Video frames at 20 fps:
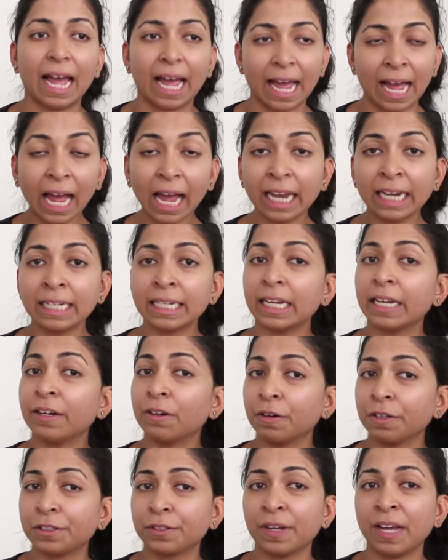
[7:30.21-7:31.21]
And it
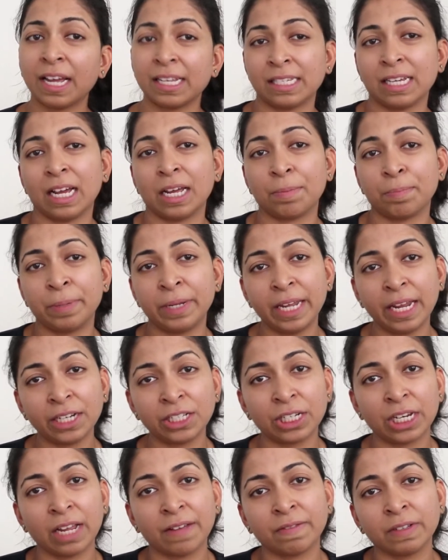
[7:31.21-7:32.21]
also has a high
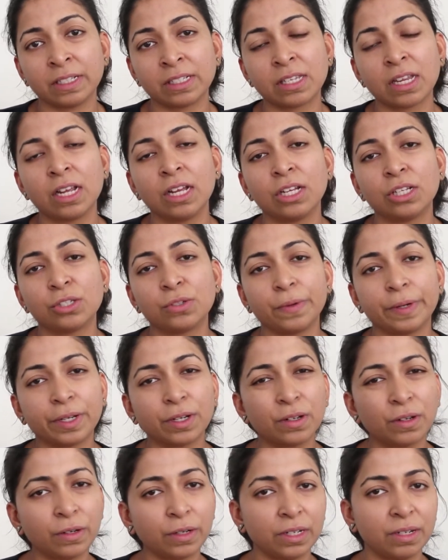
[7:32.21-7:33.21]
pH levels, so
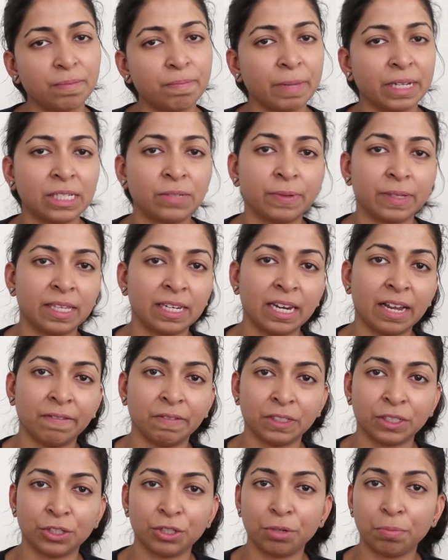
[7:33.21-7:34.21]
it could mess with the
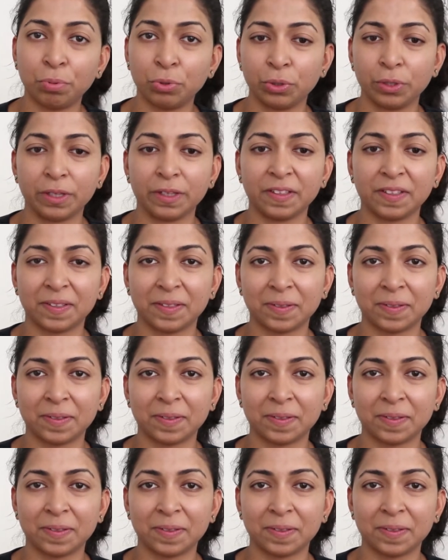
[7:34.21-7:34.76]
levels in your pool.